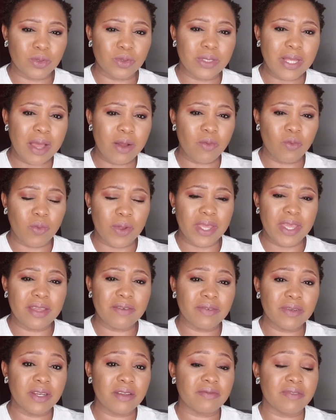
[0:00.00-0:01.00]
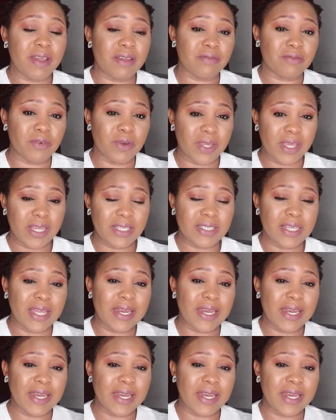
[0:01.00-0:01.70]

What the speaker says: So that way, even if I forget